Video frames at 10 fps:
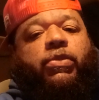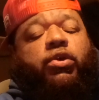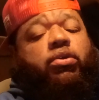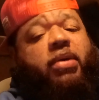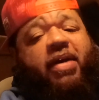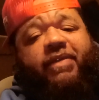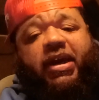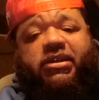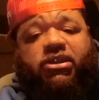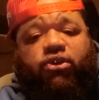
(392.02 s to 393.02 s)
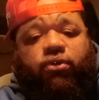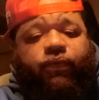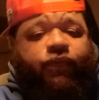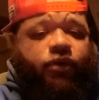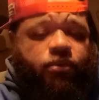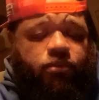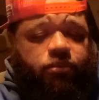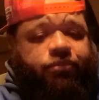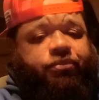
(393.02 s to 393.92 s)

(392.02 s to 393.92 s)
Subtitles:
You don't have access to the phone.